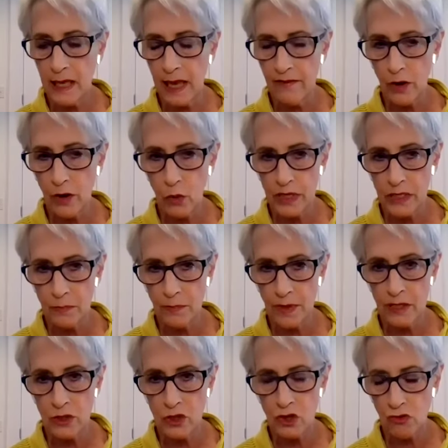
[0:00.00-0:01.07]
They've always
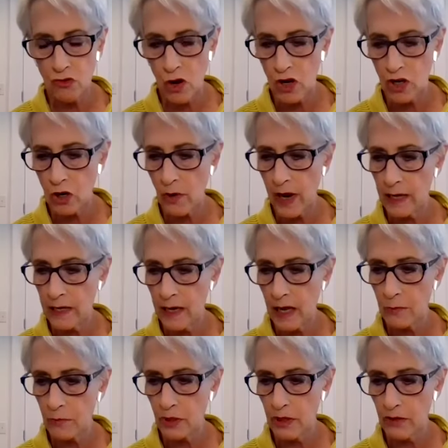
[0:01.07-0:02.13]
been strong around
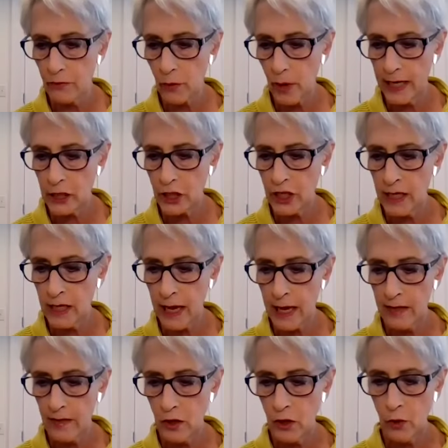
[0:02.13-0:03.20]
nonproliferation,
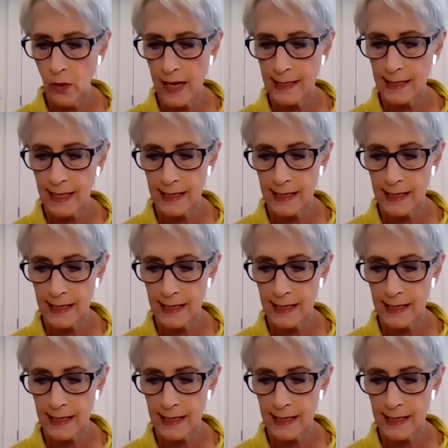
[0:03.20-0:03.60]
and the U.S.